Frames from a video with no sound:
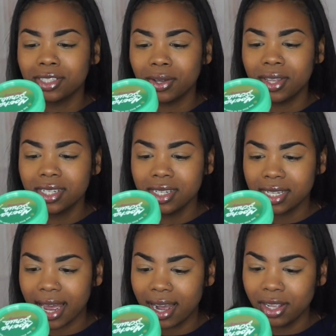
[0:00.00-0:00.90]
So this
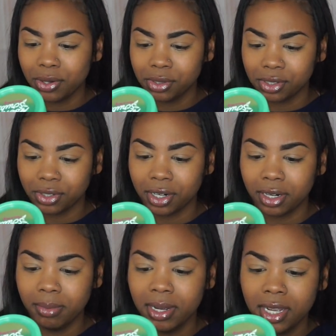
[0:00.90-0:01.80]
is aloe
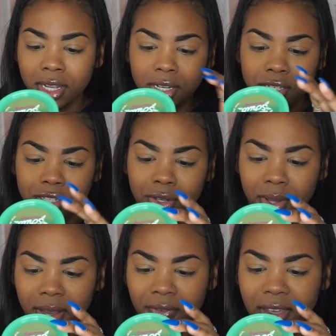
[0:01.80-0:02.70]
scrub,
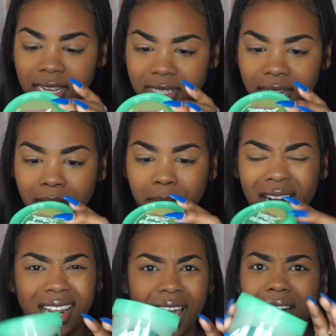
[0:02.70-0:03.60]
soothing face and
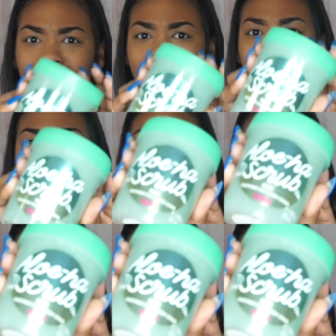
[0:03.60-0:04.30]
body. I don't think I would put